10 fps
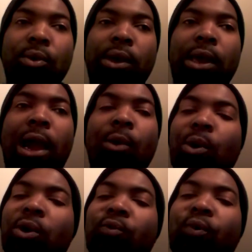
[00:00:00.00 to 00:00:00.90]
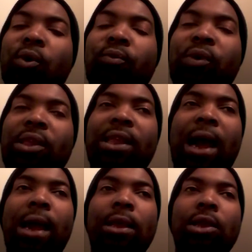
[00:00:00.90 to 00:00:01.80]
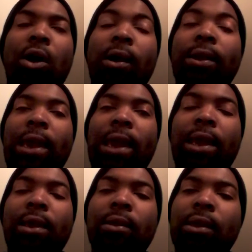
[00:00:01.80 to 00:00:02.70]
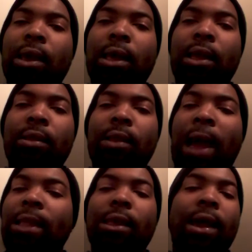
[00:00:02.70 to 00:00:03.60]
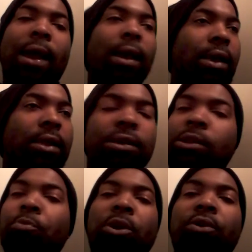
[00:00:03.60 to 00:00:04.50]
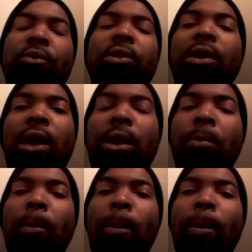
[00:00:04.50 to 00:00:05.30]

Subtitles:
He had one 59-yard gain, and after that, he disappeared from the game.